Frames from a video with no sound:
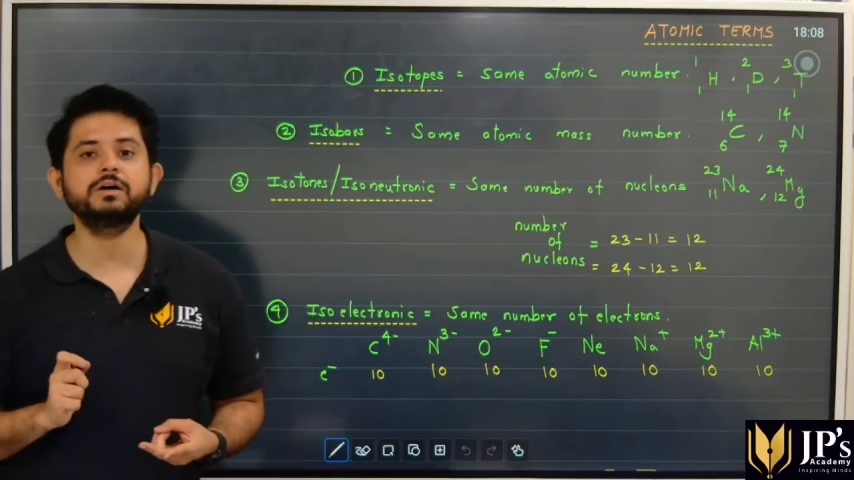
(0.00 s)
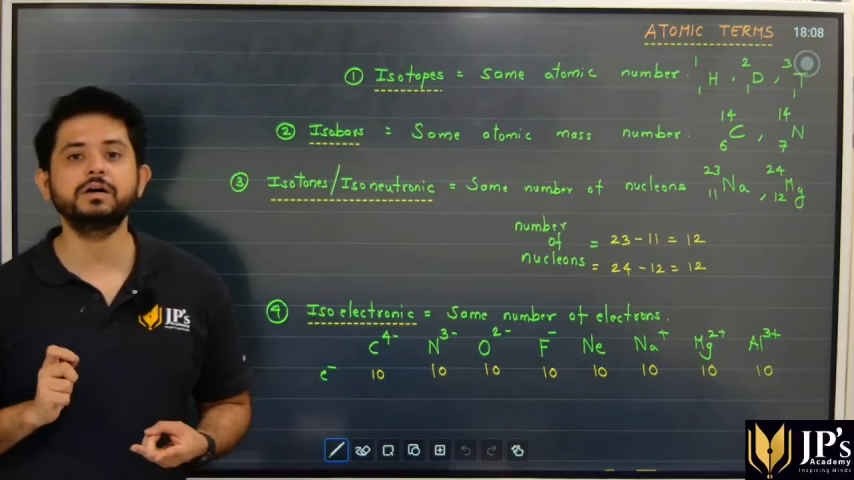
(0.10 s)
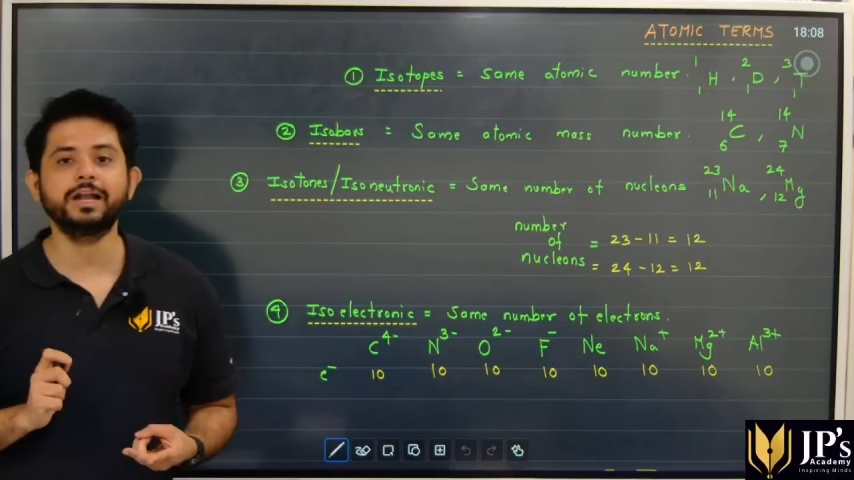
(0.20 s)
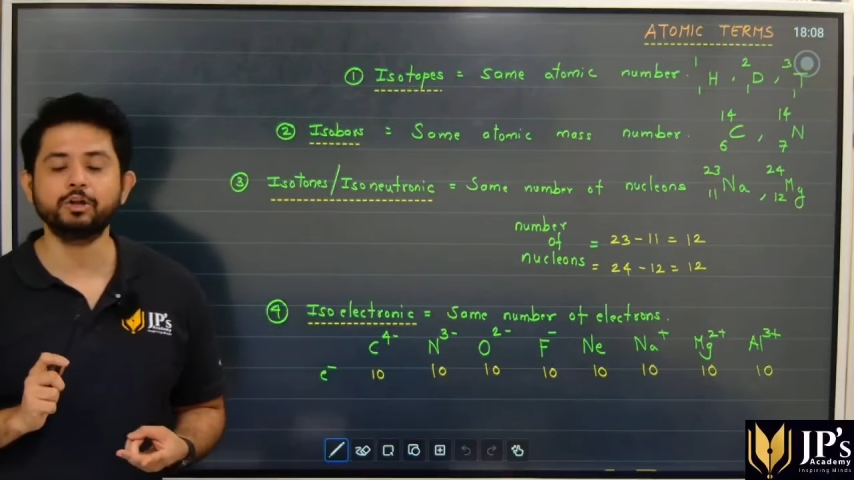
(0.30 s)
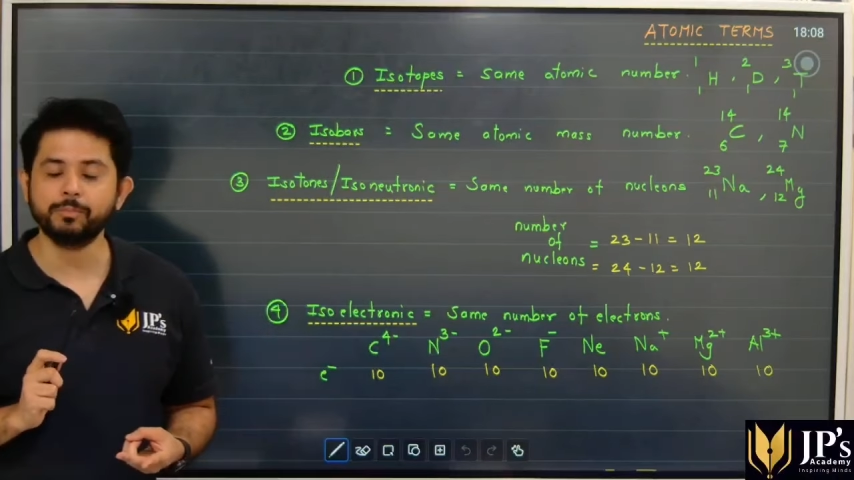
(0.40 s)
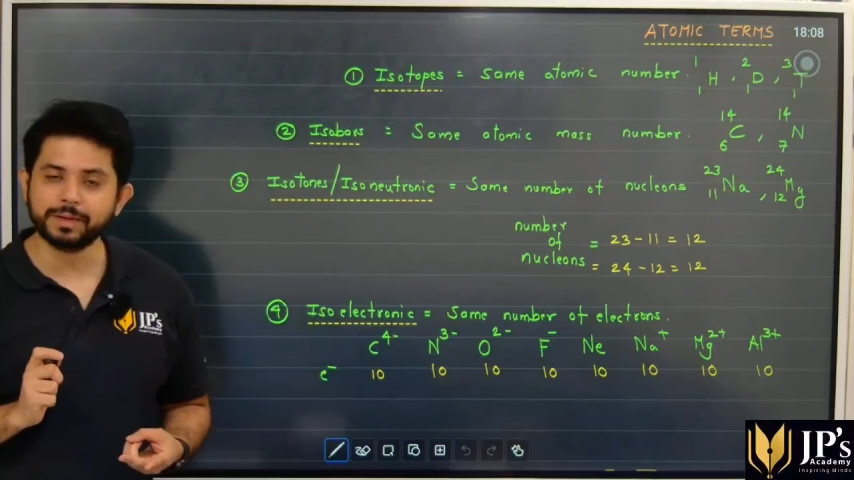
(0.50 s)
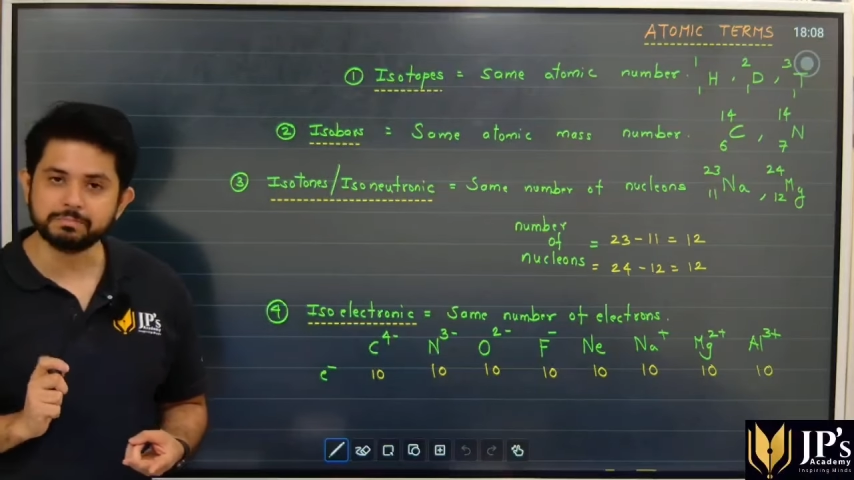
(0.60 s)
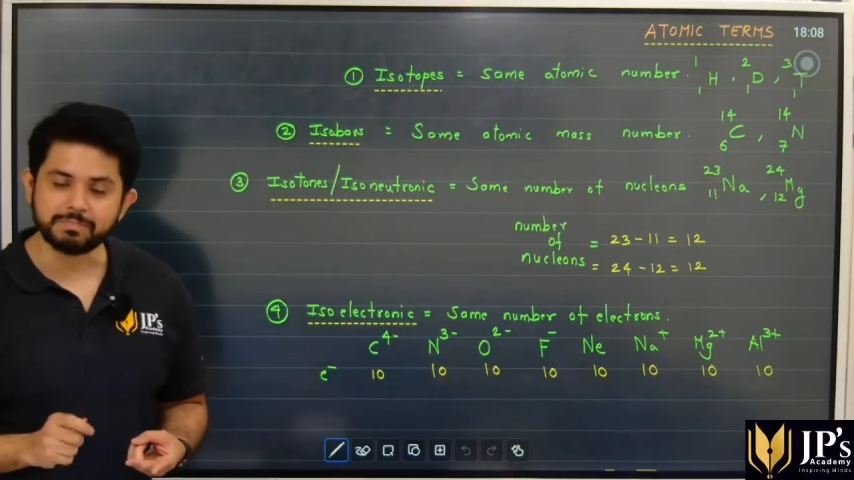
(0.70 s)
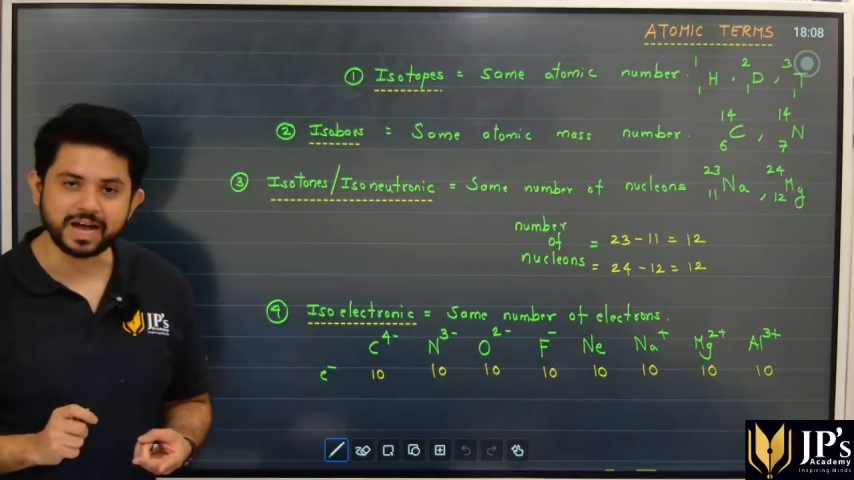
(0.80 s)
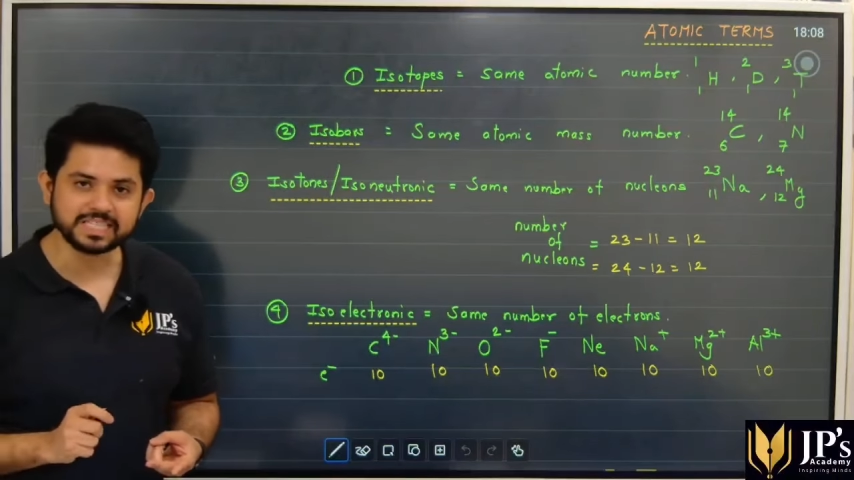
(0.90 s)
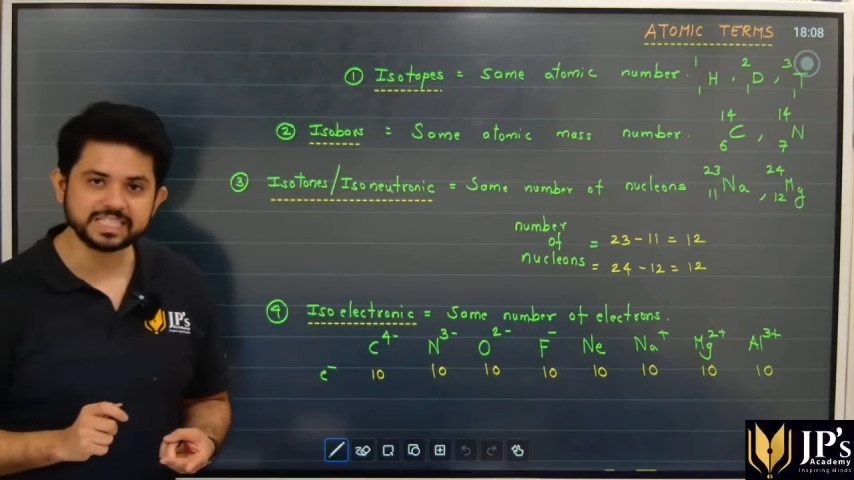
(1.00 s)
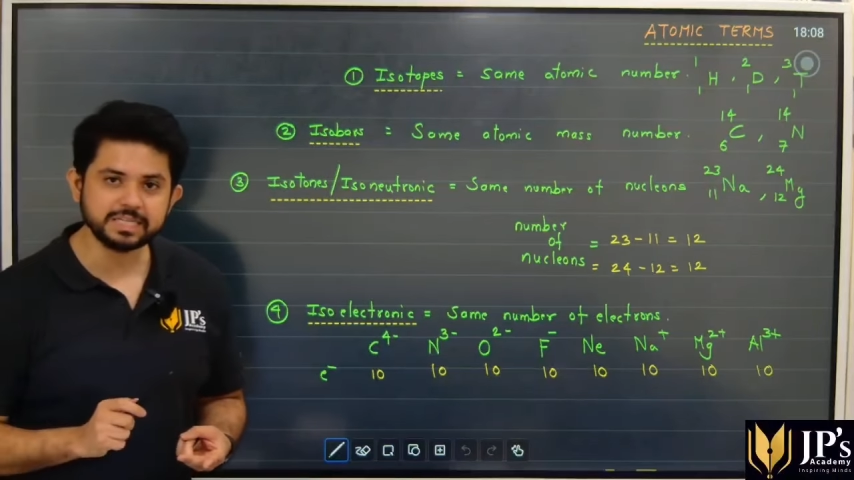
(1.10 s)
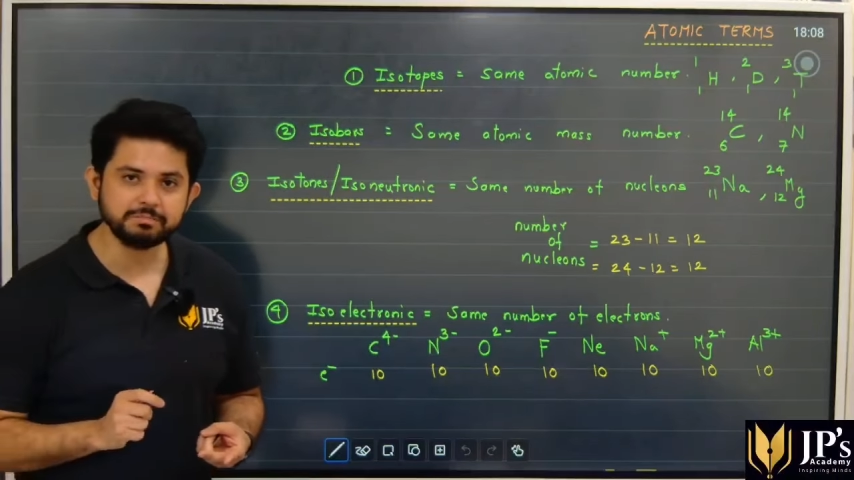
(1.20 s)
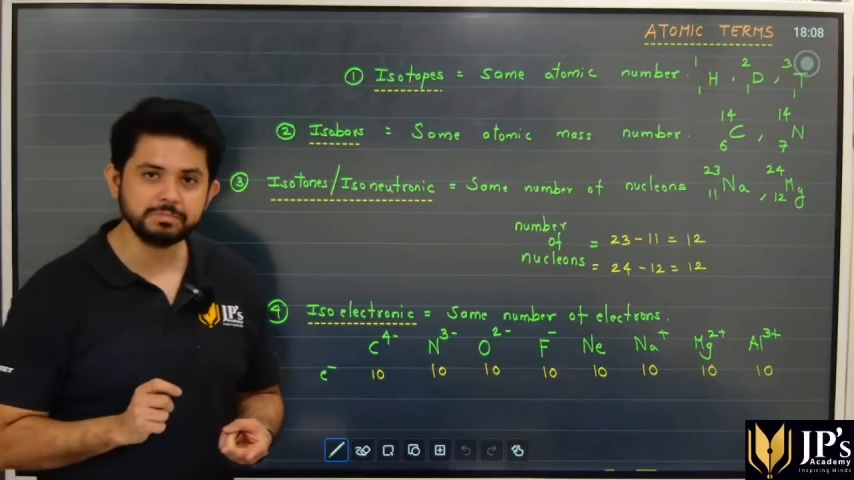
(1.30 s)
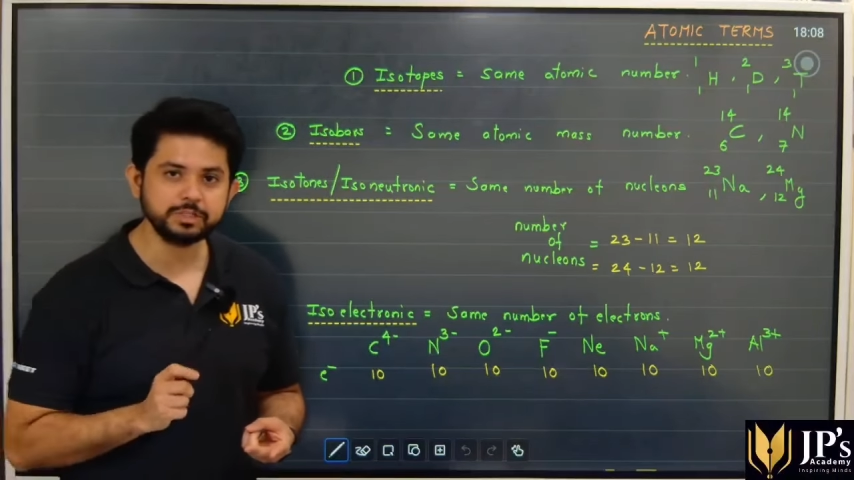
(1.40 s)
atomic mass
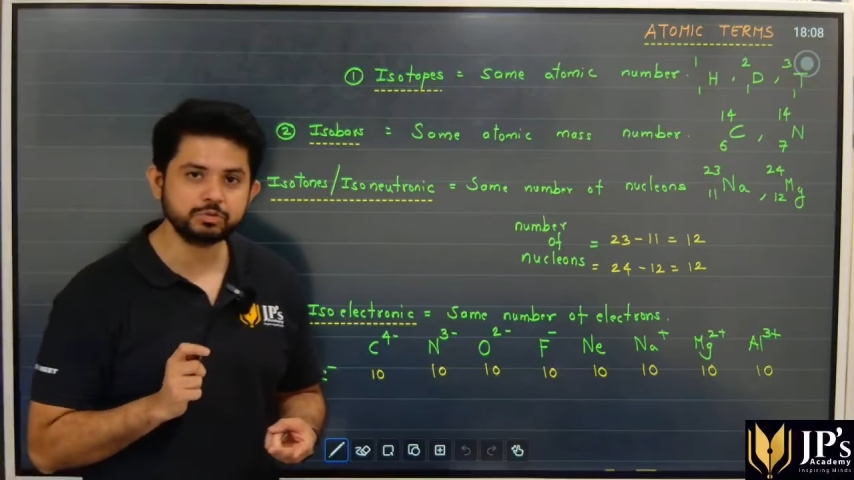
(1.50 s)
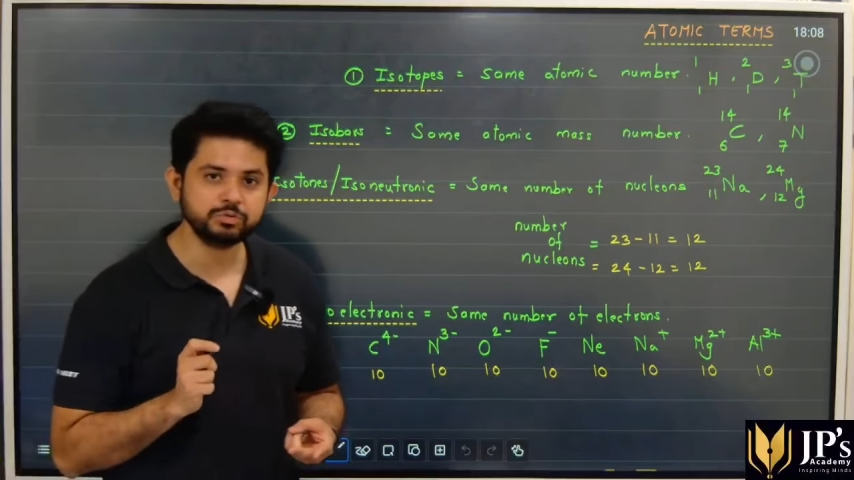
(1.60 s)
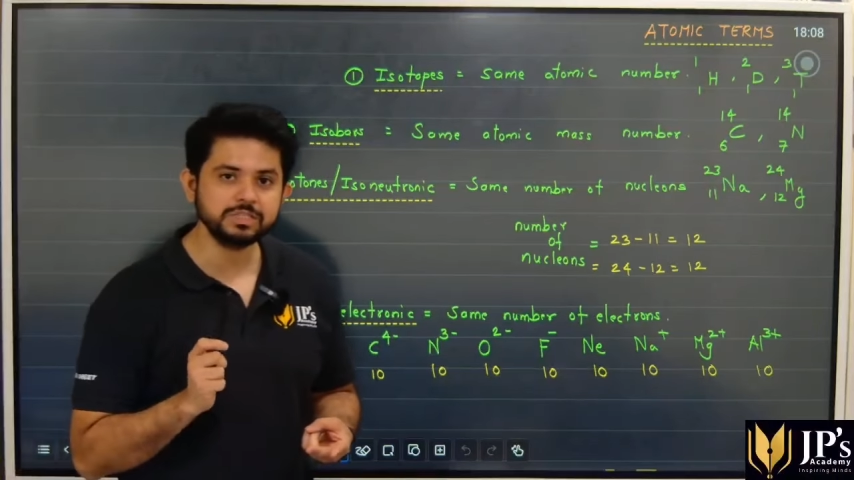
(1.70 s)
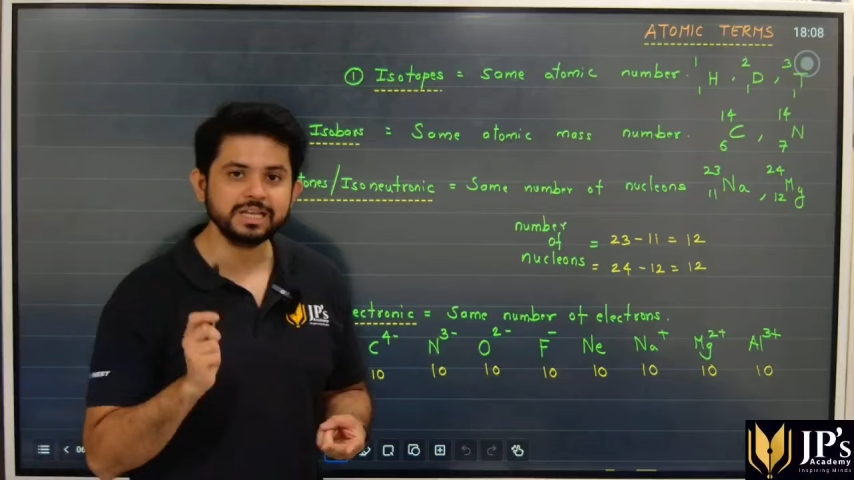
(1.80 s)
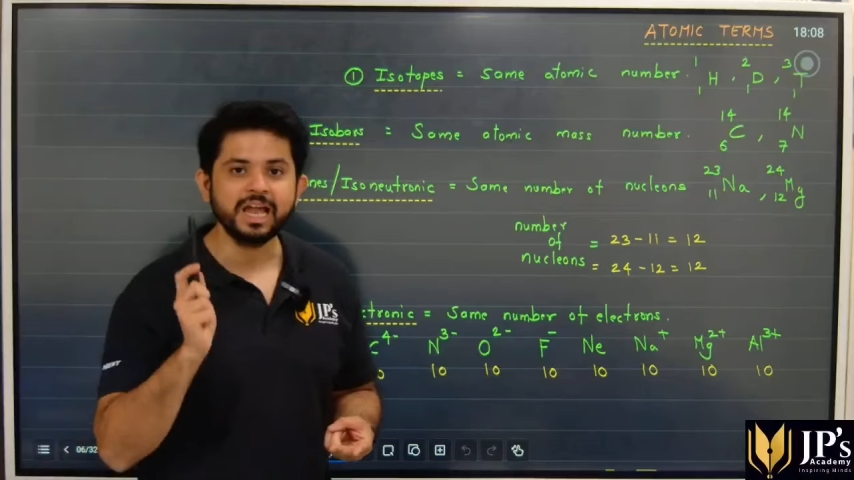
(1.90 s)
number students.